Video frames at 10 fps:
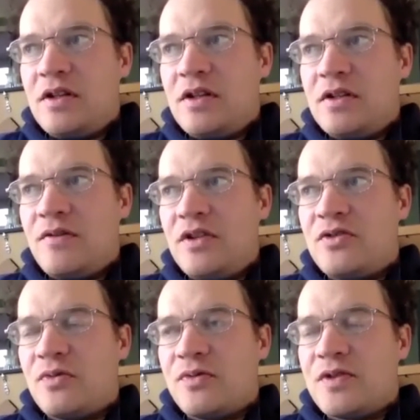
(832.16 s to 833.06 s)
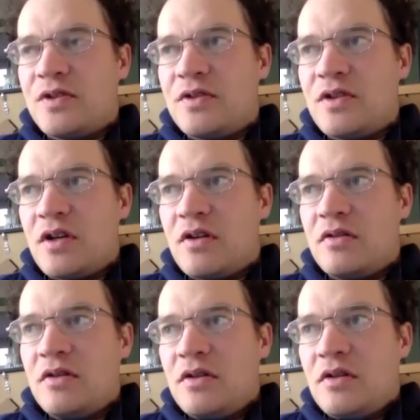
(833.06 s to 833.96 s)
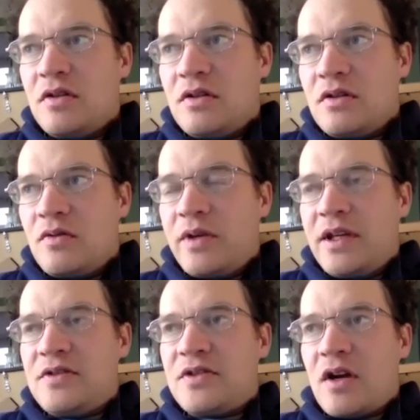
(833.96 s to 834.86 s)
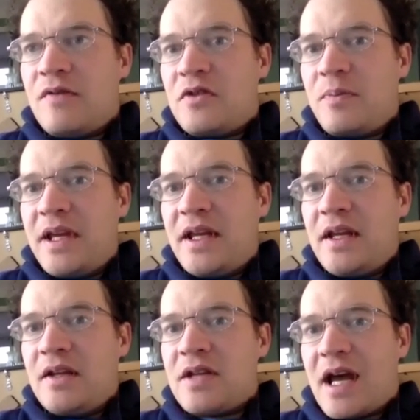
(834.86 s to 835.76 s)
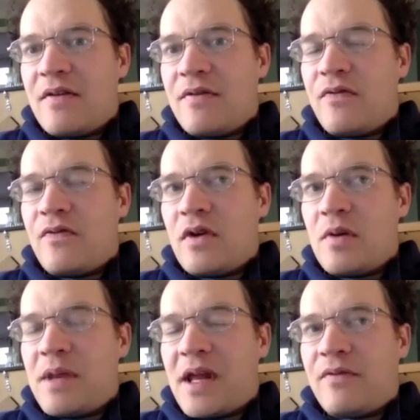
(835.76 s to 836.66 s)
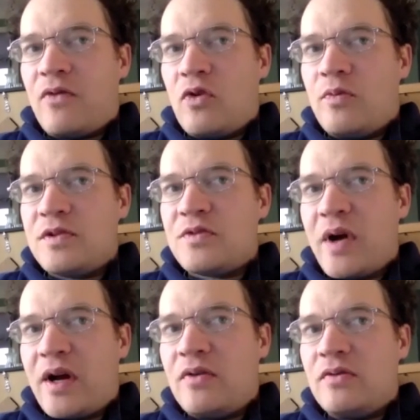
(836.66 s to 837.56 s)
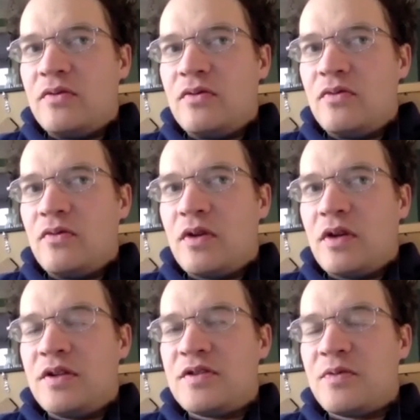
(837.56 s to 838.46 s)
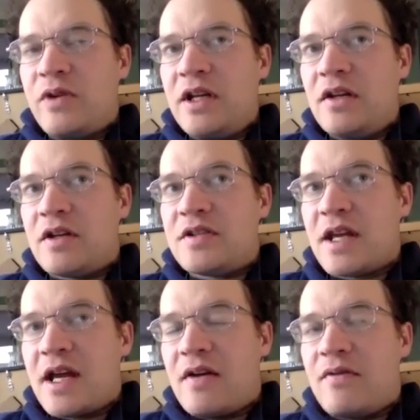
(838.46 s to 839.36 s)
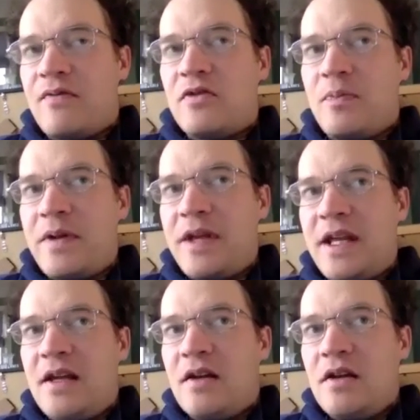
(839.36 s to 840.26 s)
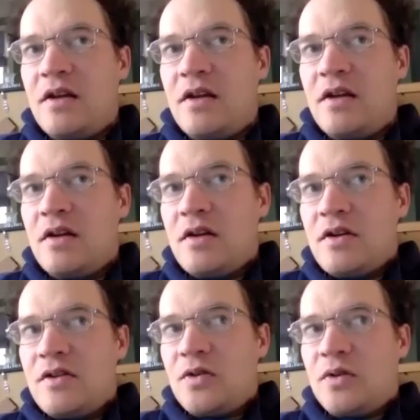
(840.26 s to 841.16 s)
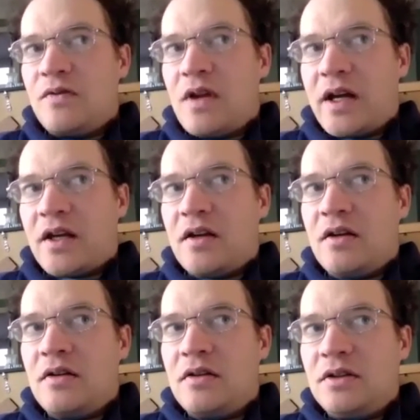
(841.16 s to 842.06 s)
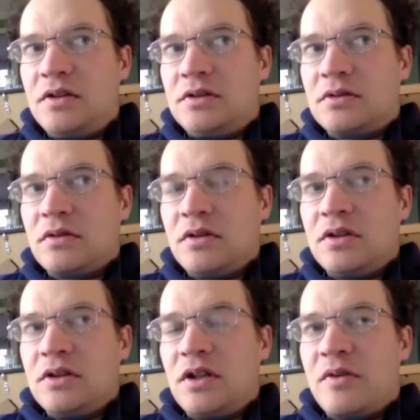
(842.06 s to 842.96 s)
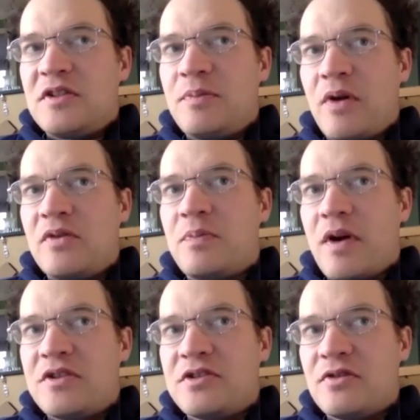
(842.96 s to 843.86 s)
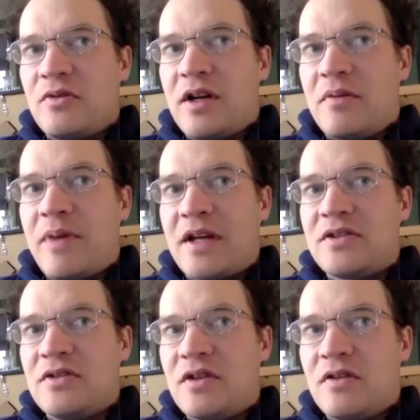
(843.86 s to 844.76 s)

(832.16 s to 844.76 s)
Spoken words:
individuals, and we deserve to have a platform as well. And it's really nice to be sort of like, I don't know, a spokesperson or an ambassador